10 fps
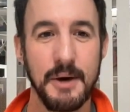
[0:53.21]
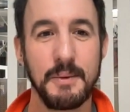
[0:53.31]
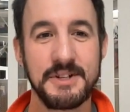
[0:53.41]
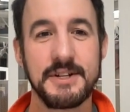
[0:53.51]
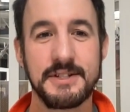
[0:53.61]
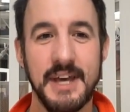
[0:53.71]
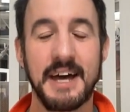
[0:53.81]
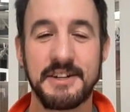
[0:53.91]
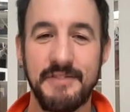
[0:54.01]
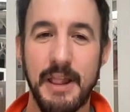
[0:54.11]
which is
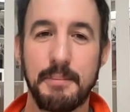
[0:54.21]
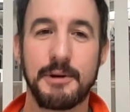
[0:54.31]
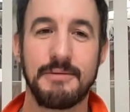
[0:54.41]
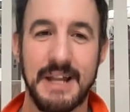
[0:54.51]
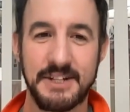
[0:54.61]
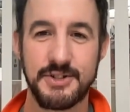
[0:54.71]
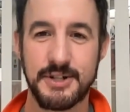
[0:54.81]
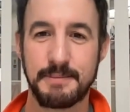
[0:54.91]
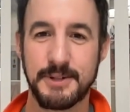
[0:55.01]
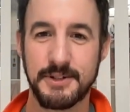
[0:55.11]
a developer
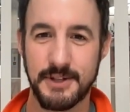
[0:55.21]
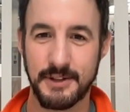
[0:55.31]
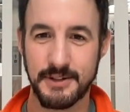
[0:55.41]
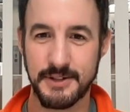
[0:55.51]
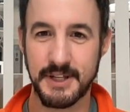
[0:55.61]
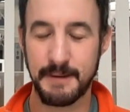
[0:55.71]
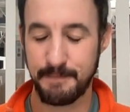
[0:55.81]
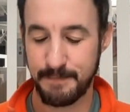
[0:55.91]
relationships consultancy.